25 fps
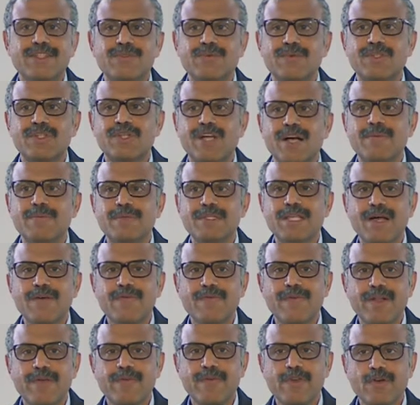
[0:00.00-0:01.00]
which comes up
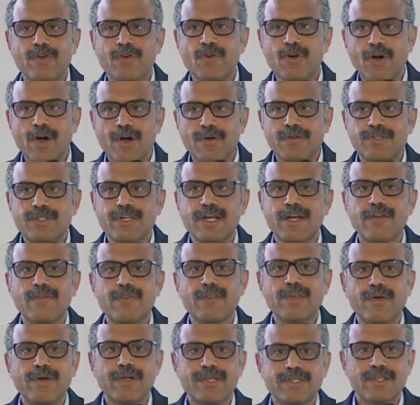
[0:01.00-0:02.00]
when you go outside of
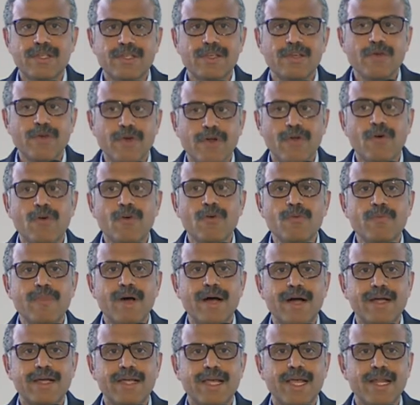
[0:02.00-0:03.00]
the US, your own
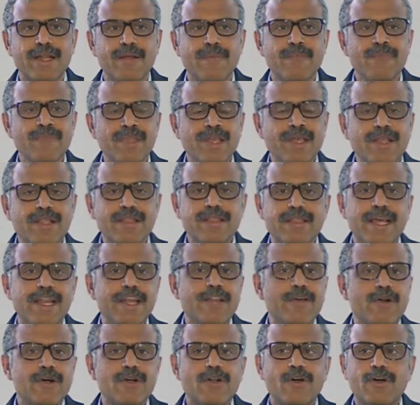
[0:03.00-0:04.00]
market. Then
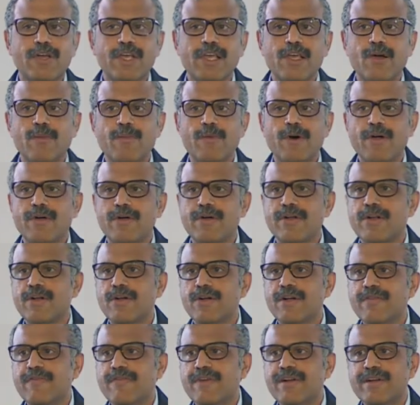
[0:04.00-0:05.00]
you are talking about
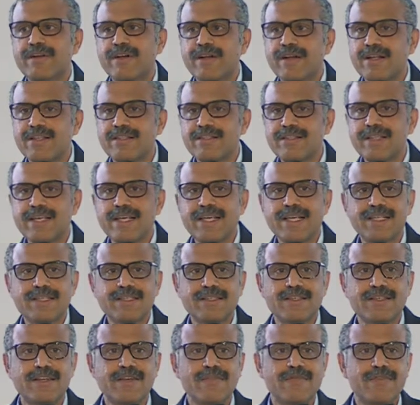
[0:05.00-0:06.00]
different
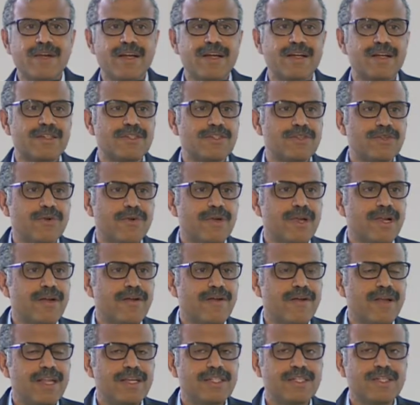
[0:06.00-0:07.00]
currencies, different custodial
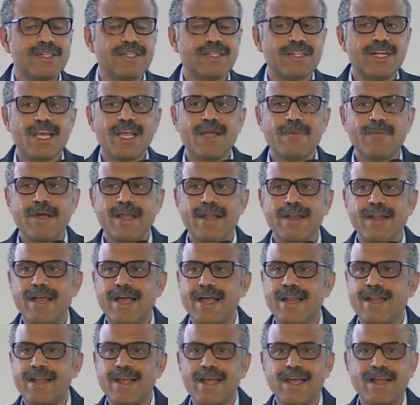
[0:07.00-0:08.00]
relationship, and
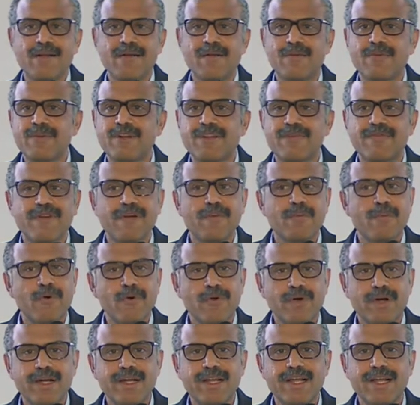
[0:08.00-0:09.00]
different
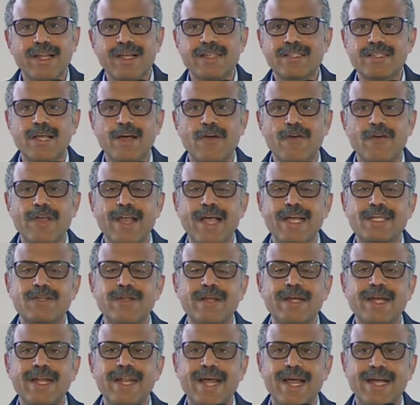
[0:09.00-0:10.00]
broker dealers. How do you actually
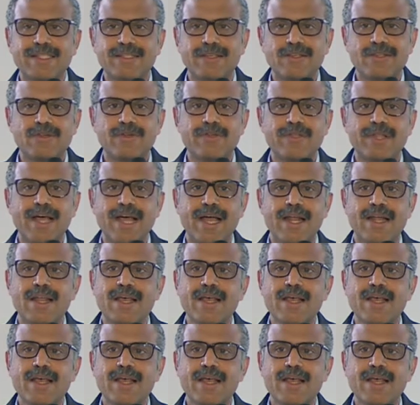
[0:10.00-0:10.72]
get access to that?